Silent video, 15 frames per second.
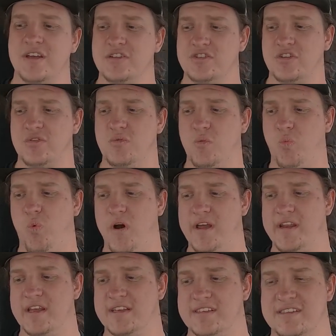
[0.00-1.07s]
to
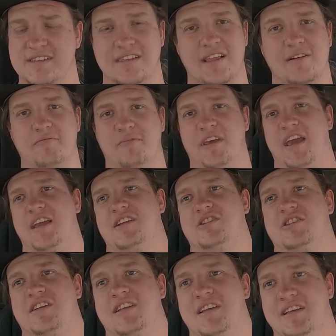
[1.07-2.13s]
what slump
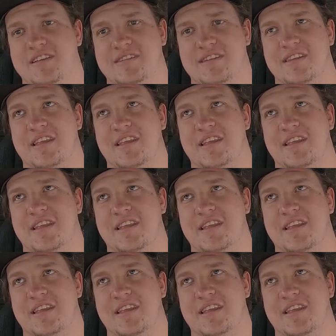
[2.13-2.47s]
gauge it is.